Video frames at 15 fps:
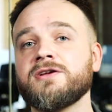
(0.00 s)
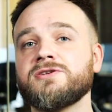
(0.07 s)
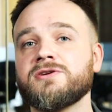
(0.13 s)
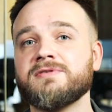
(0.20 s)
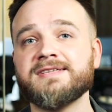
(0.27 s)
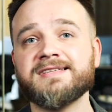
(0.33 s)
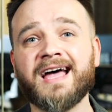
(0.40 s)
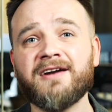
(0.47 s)

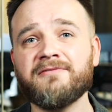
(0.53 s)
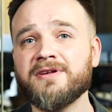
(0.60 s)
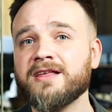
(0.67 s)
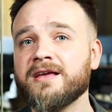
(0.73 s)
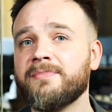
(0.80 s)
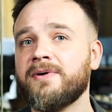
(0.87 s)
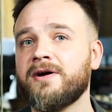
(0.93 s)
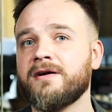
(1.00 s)
so it's not
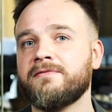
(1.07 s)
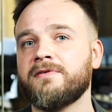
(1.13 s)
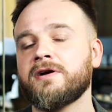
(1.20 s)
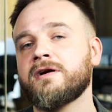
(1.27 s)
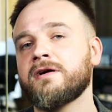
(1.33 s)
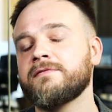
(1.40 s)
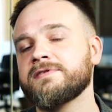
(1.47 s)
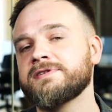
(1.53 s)
really a part of
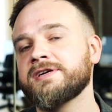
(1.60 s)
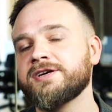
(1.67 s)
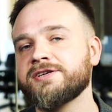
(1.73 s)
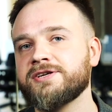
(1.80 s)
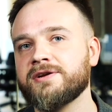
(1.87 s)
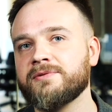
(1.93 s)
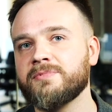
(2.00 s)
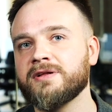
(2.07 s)
our
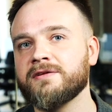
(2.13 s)
conversation.